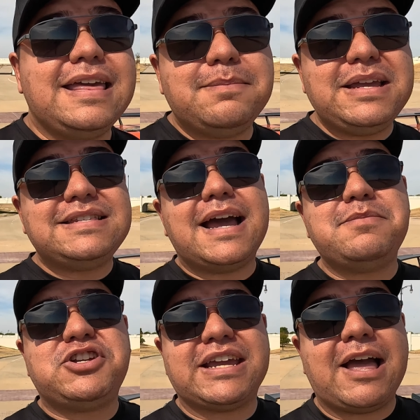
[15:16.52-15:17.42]
the
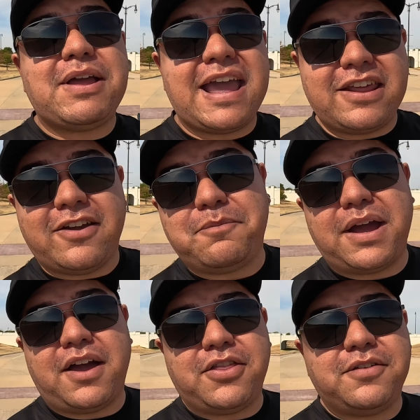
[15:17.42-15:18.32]
meantime, check out any of
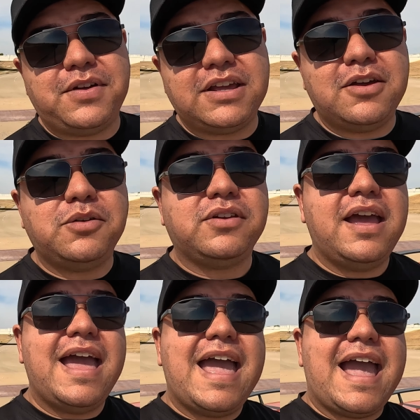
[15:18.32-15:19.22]
my other videos,
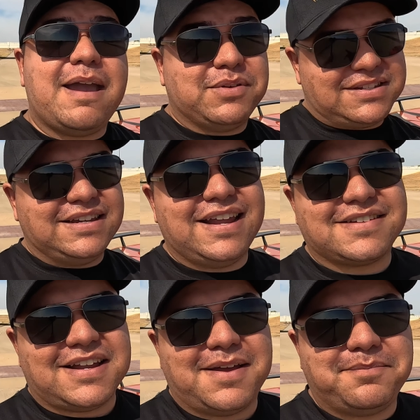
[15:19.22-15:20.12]
and we'll see you
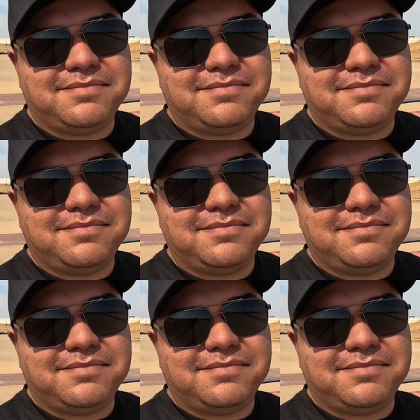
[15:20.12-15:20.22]
next time.